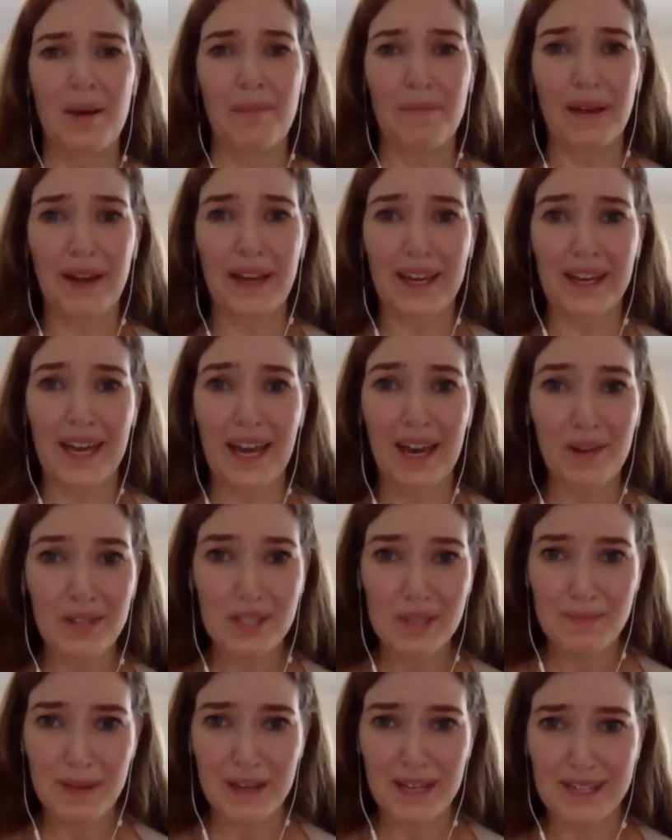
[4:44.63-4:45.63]
my
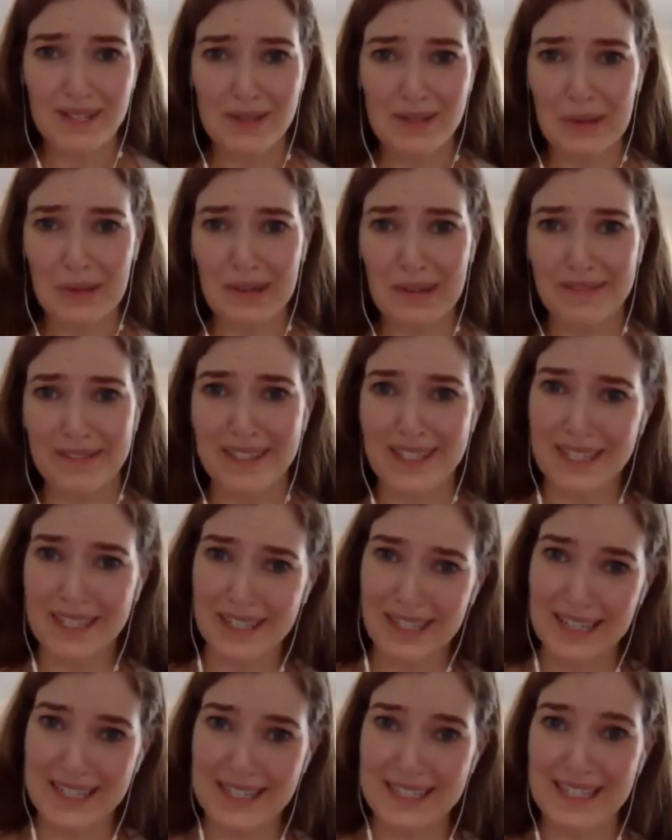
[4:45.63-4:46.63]
housemate sort of
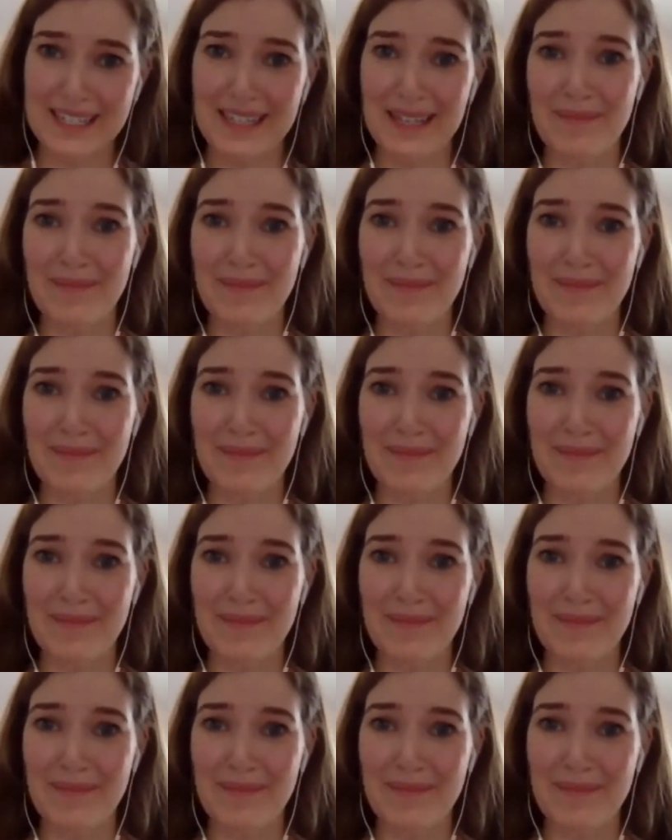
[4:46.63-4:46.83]
suggested